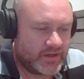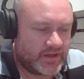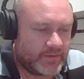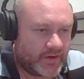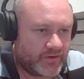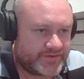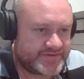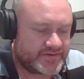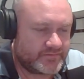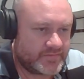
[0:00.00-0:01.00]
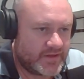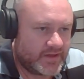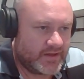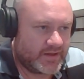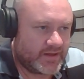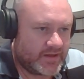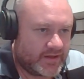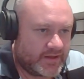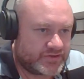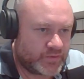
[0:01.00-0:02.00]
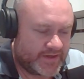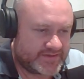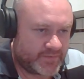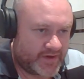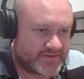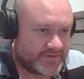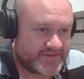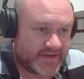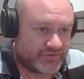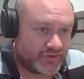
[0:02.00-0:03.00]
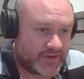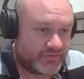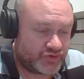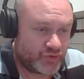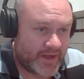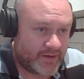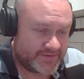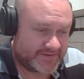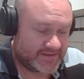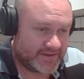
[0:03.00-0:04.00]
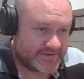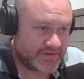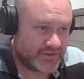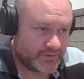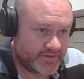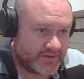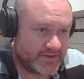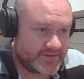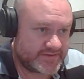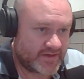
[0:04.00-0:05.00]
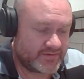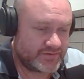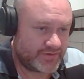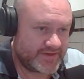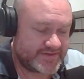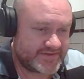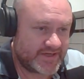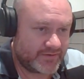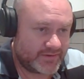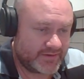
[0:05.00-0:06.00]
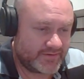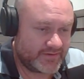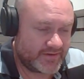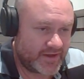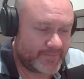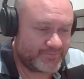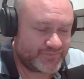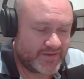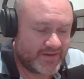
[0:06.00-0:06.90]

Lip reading: I got some tweets by someone saying it took him 2 hours to clear security, so not necessarily the